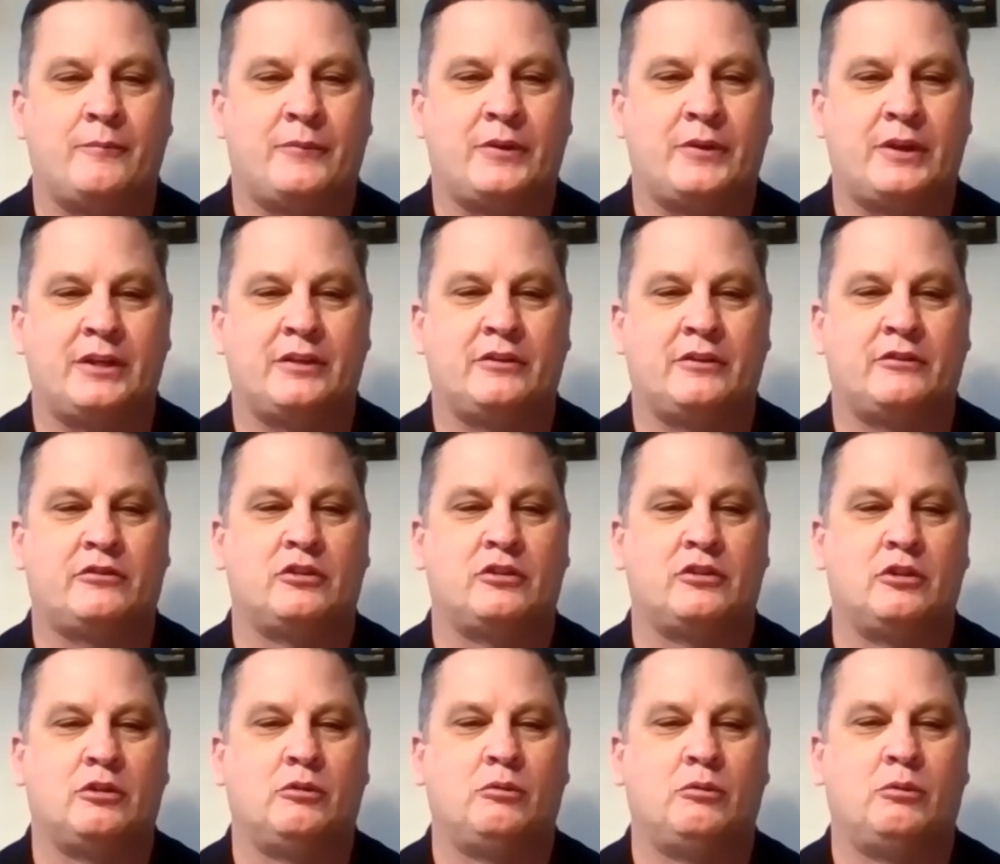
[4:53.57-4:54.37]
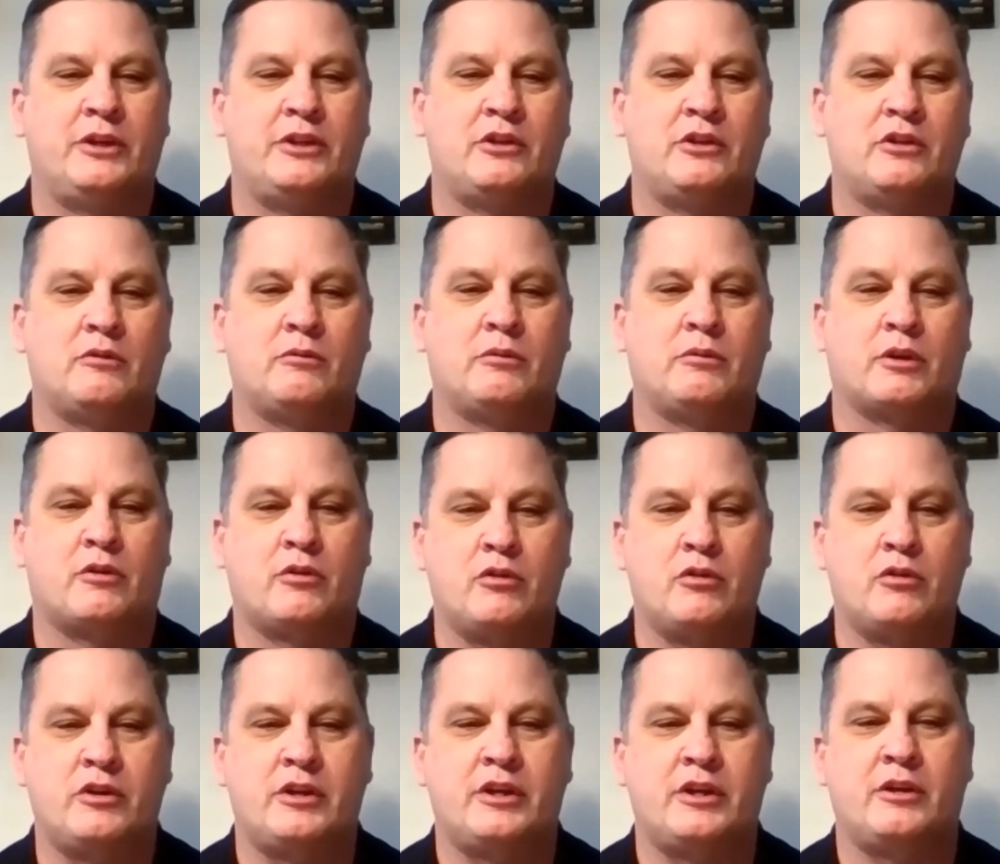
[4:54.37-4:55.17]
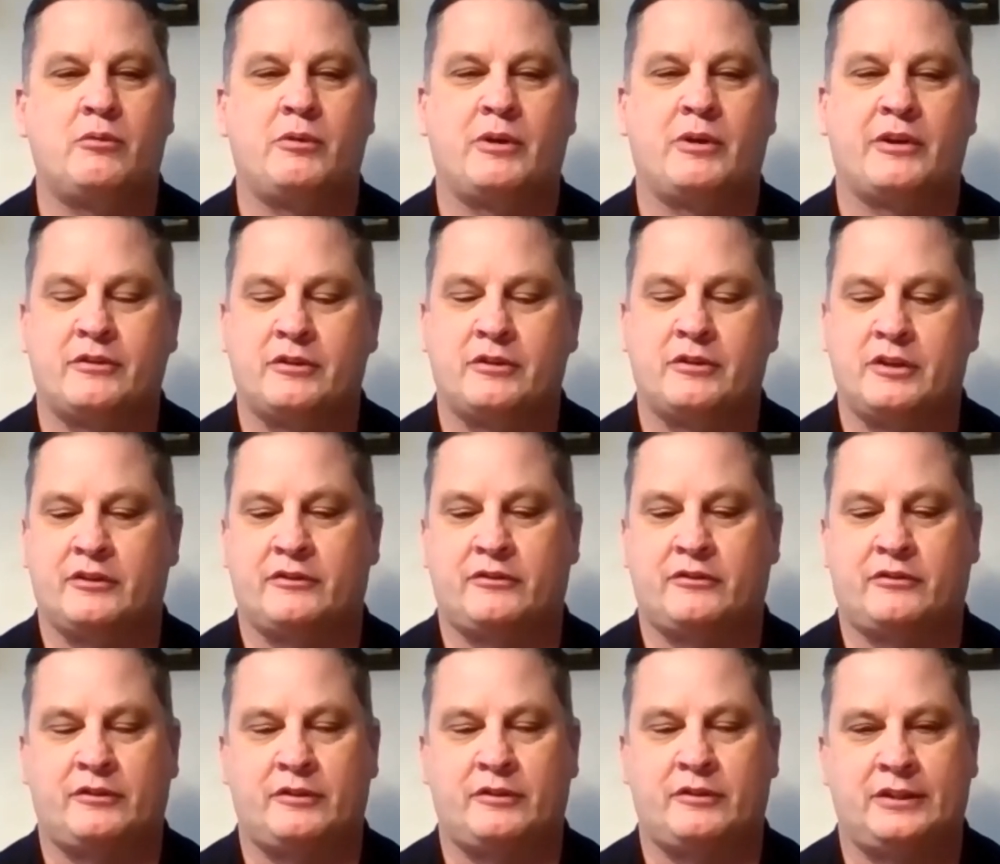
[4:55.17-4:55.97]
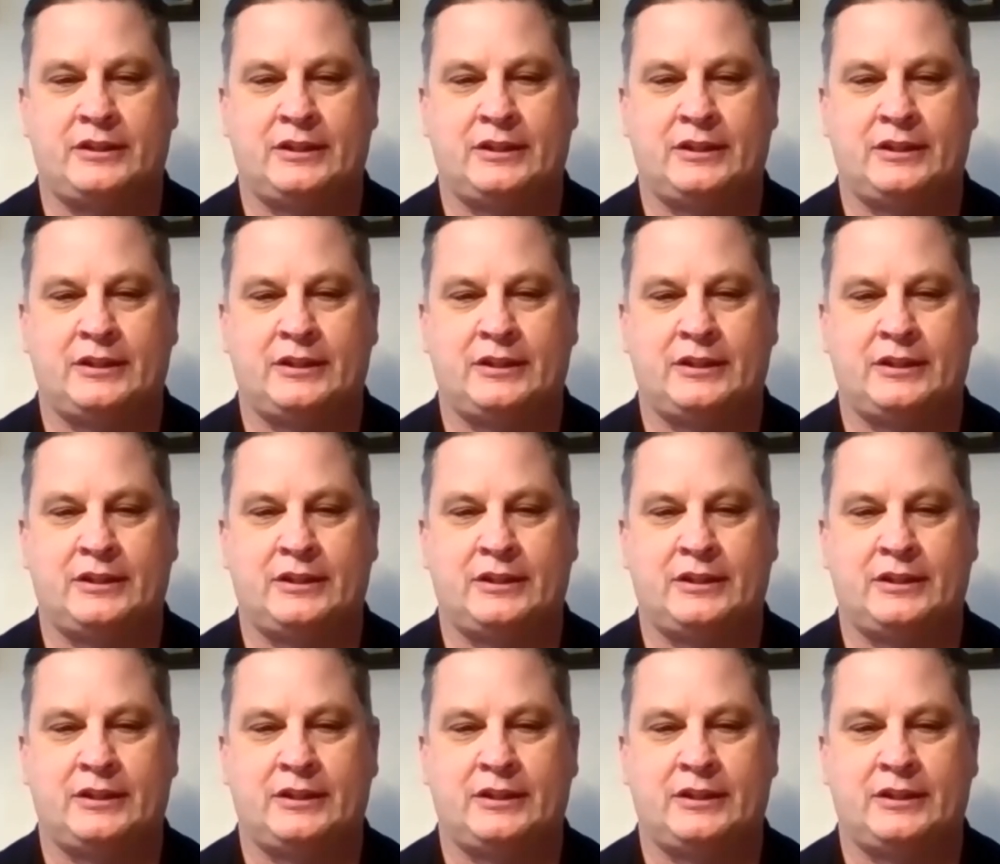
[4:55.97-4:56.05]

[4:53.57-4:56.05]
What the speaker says: And so when you're recruiting, whether it's